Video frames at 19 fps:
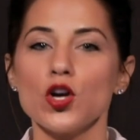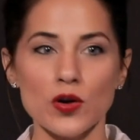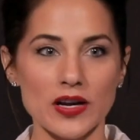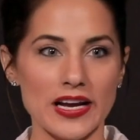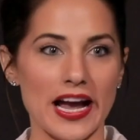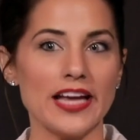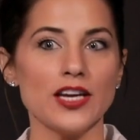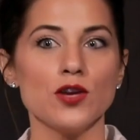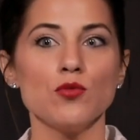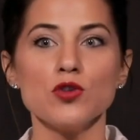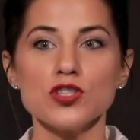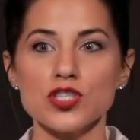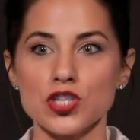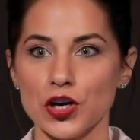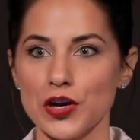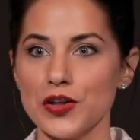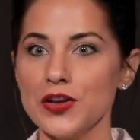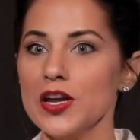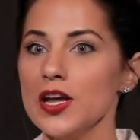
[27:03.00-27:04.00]
had created
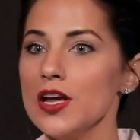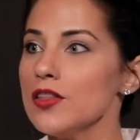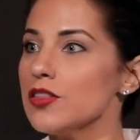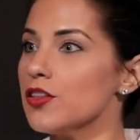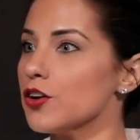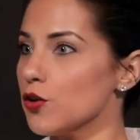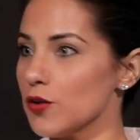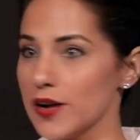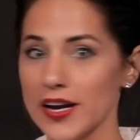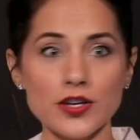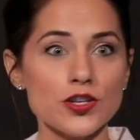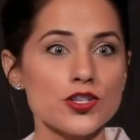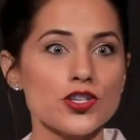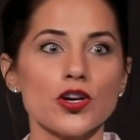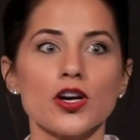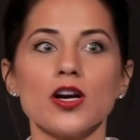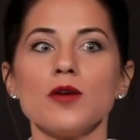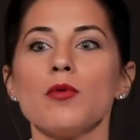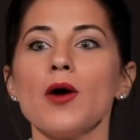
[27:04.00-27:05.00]
was good, the Creator
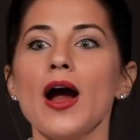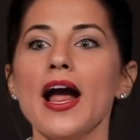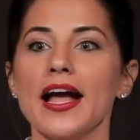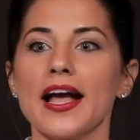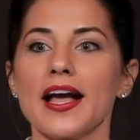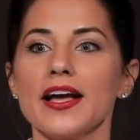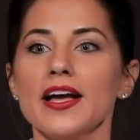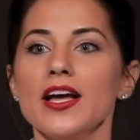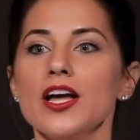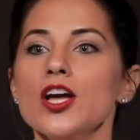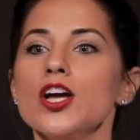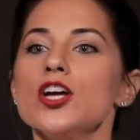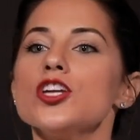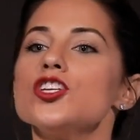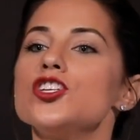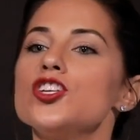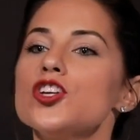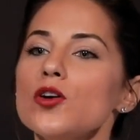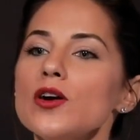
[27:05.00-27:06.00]
took a break.
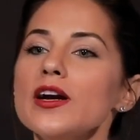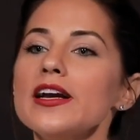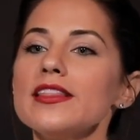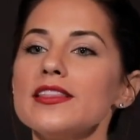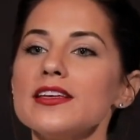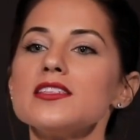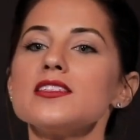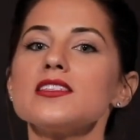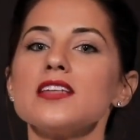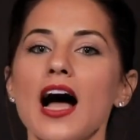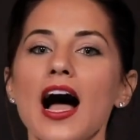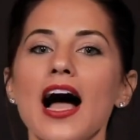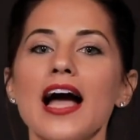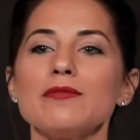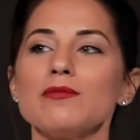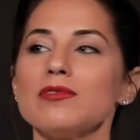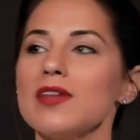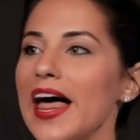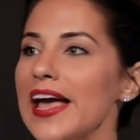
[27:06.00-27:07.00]
During this
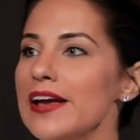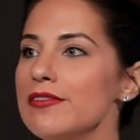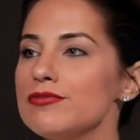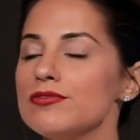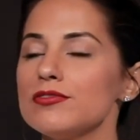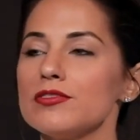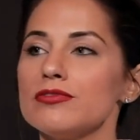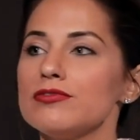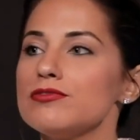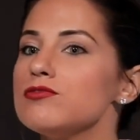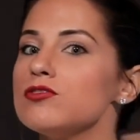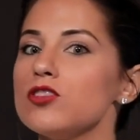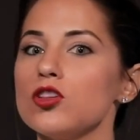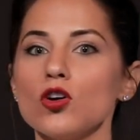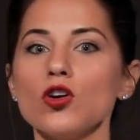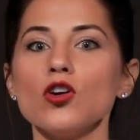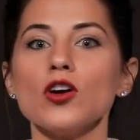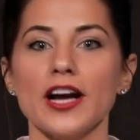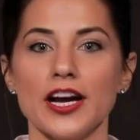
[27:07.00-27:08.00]
time, life
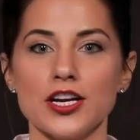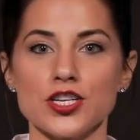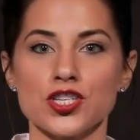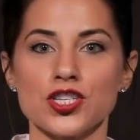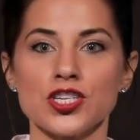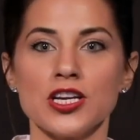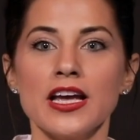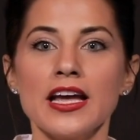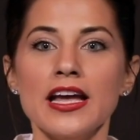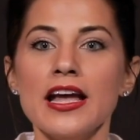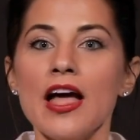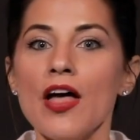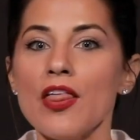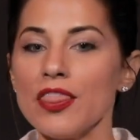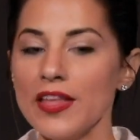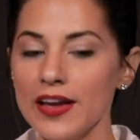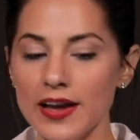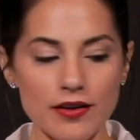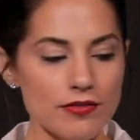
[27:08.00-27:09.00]
flourished.
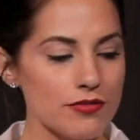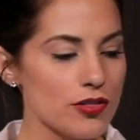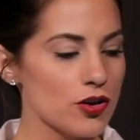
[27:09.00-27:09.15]
Think